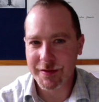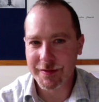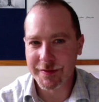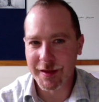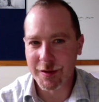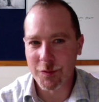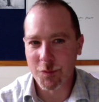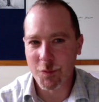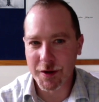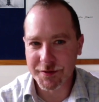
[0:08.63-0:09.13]

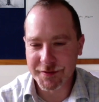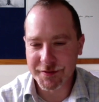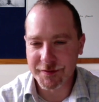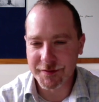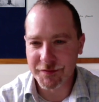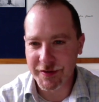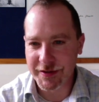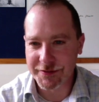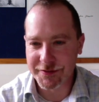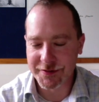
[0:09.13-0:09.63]
that wasn't
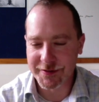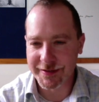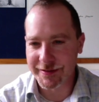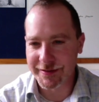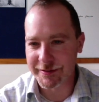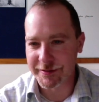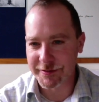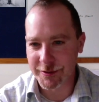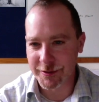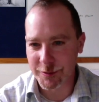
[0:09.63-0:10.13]
featured in the
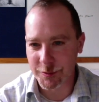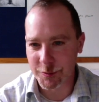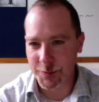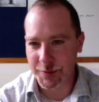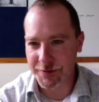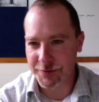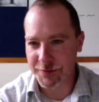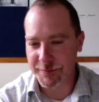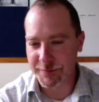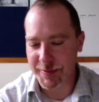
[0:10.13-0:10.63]
show,
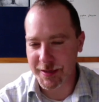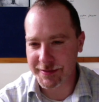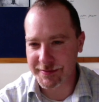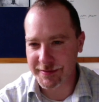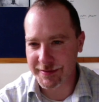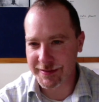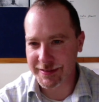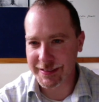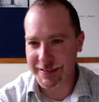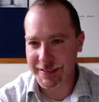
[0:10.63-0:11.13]
which was
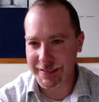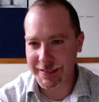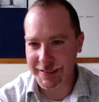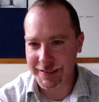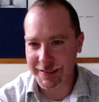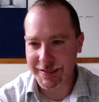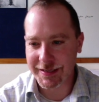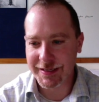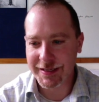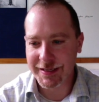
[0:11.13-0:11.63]

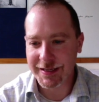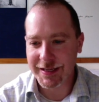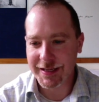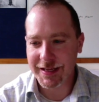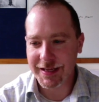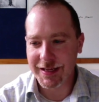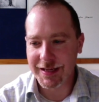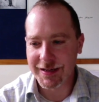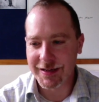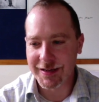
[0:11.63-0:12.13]
basically
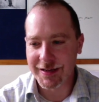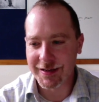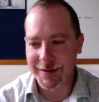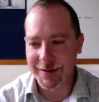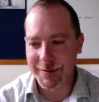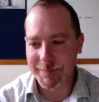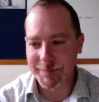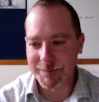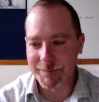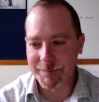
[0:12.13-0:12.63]

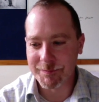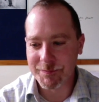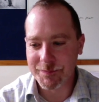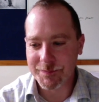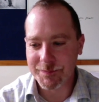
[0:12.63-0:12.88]
a